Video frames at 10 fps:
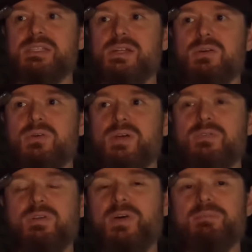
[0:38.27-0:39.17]
You know,
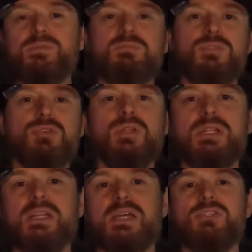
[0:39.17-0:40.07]
if I'm
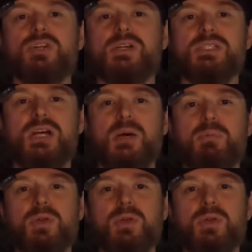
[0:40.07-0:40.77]
shooting at like a truck stop